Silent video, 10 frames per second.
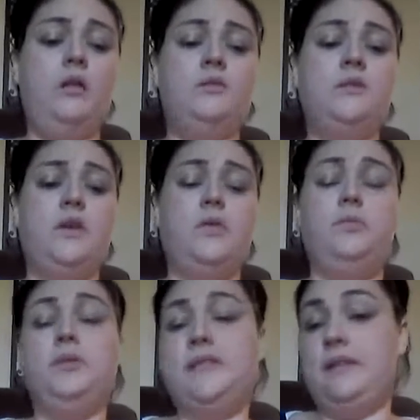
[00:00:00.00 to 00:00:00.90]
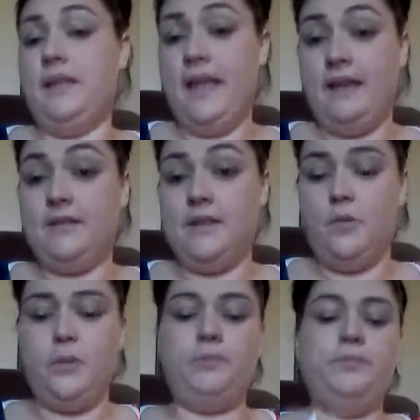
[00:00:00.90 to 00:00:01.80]
So pretend the can is
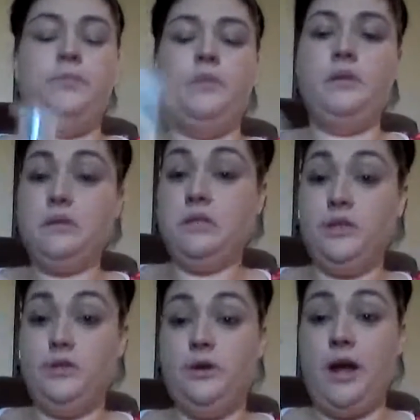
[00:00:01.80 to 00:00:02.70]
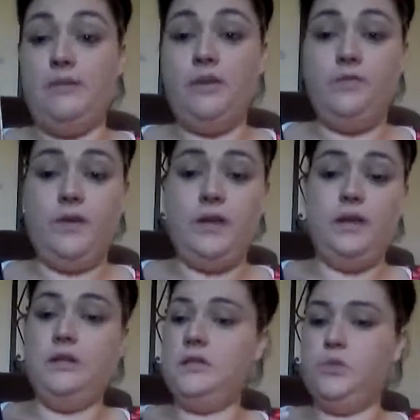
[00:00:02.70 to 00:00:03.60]
open. To do the gravity
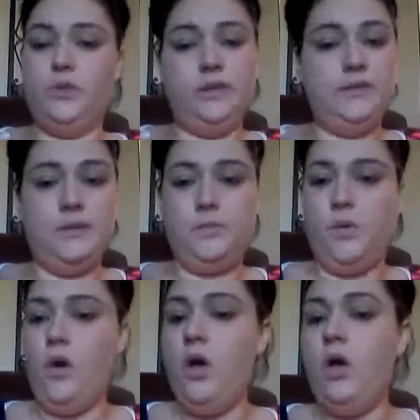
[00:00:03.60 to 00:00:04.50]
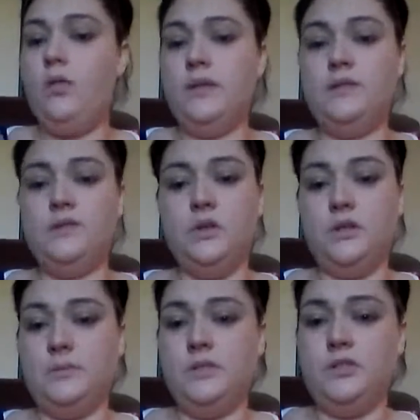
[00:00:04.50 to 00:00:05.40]
feed, it's really simple. This is
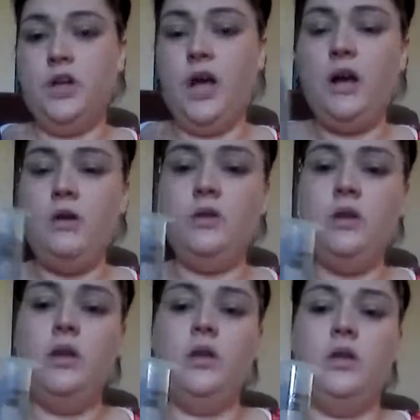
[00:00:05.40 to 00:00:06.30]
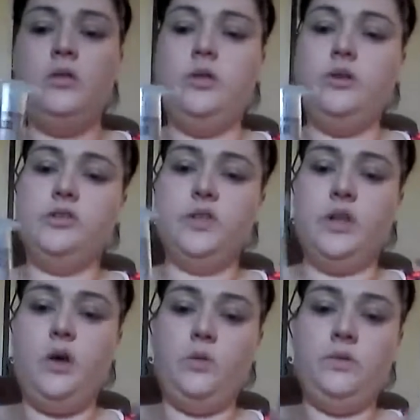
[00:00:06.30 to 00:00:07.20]
hooked up to the child. You're just
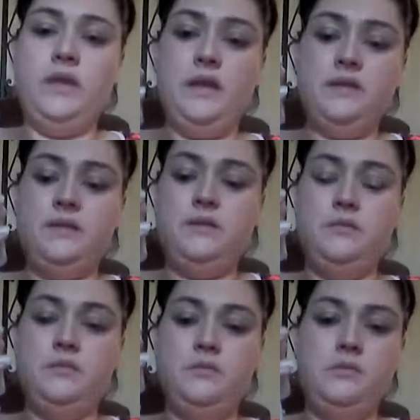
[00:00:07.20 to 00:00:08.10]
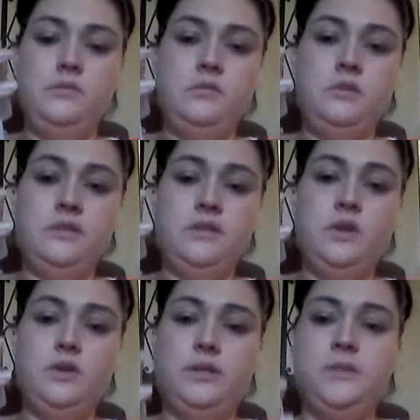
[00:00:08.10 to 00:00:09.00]
going to hold this. This is
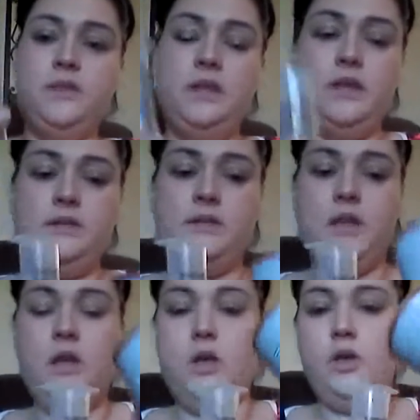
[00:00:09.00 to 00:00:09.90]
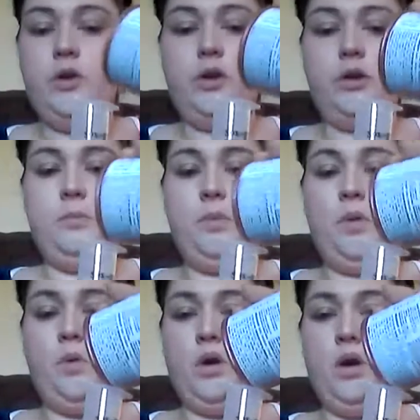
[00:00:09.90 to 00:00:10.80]
hooked up to this. You're going to
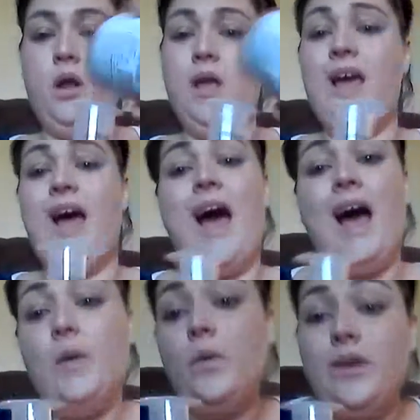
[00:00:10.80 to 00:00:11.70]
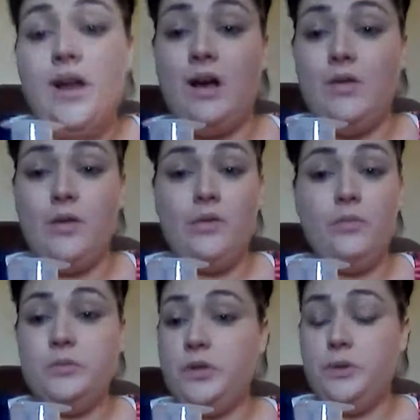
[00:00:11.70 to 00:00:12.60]
pour. I would not
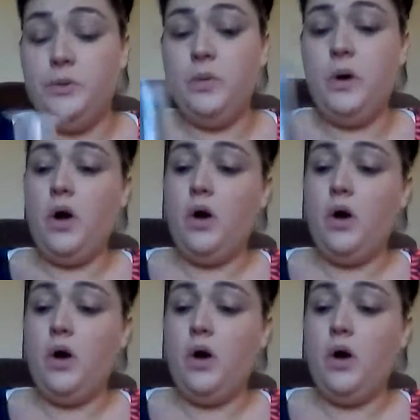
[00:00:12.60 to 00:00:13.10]
do